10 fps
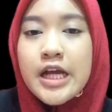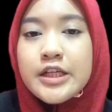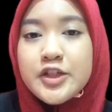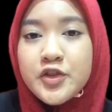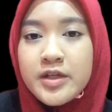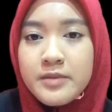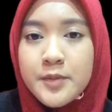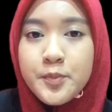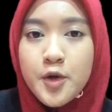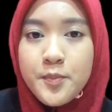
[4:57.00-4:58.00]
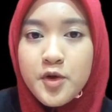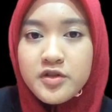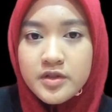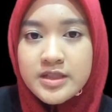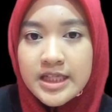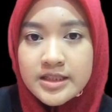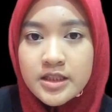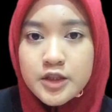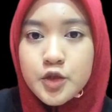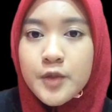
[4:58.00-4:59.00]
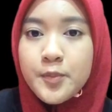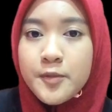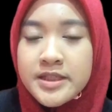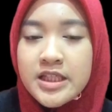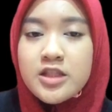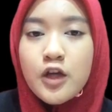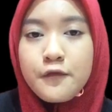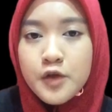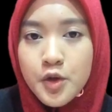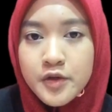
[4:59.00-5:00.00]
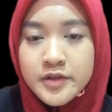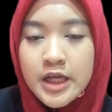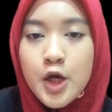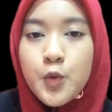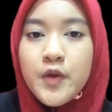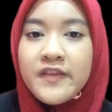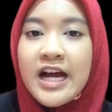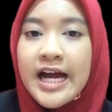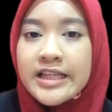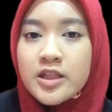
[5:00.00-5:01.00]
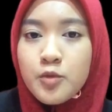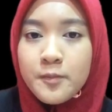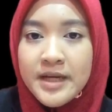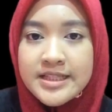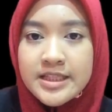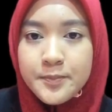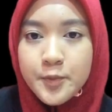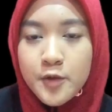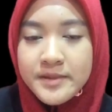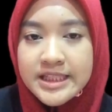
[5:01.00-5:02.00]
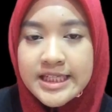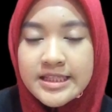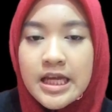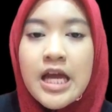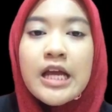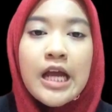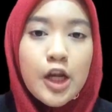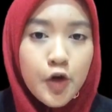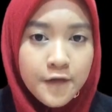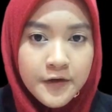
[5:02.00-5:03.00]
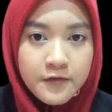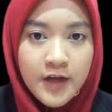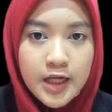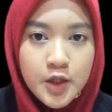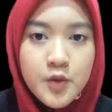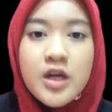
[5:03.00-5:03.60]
The treatment proposed resulted to the properties of coals with high thermoplastic properties, calorific value,